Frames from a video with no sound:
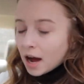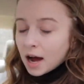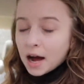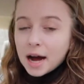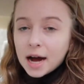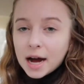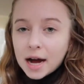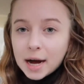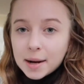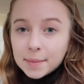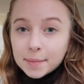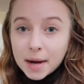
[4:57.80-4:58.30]

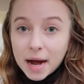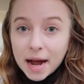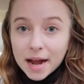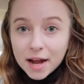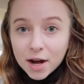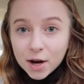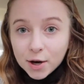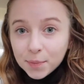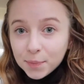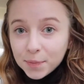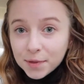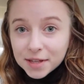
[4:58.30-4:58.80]
Um, I
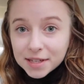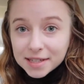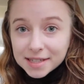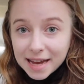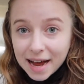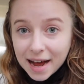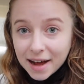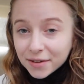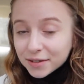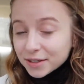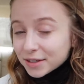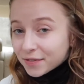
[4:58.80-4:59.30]
hope the
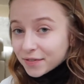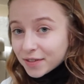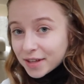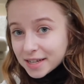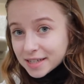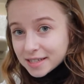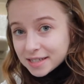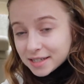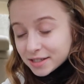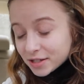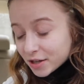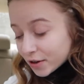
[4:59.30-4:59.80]
sound of
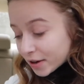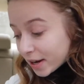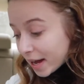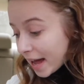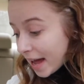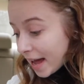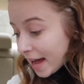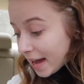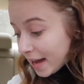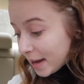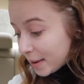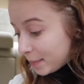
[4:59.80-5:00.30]
this is
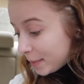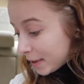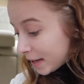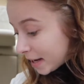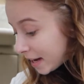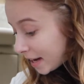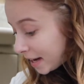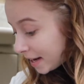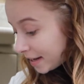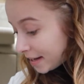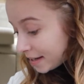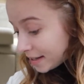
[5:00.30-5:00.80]
okay
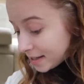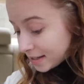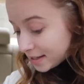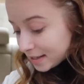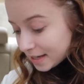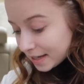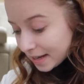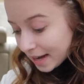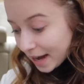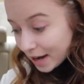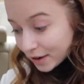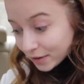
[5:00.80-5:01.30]

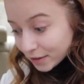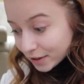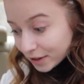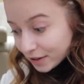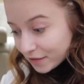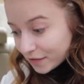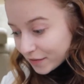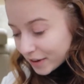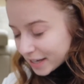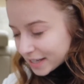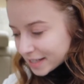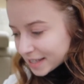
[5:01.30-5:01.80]
because can't
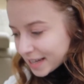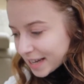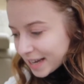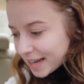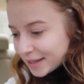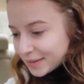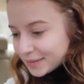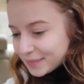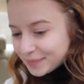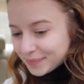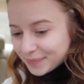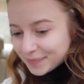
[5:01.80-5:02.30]
really fix
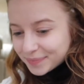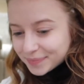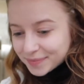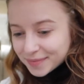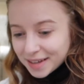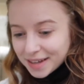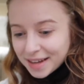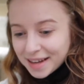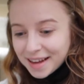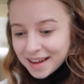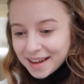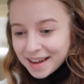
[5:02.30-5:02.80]
it.
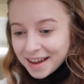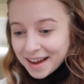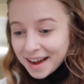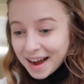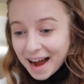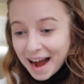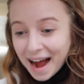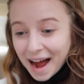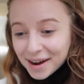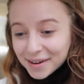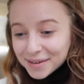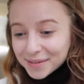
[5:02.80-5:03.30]

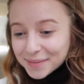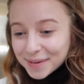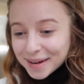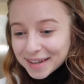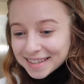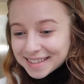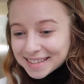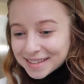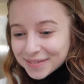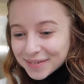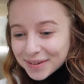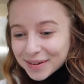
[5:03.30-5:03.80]
How am
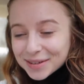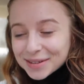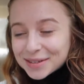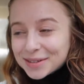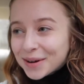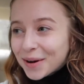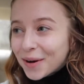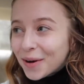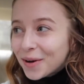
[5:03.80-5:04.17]
I supposed to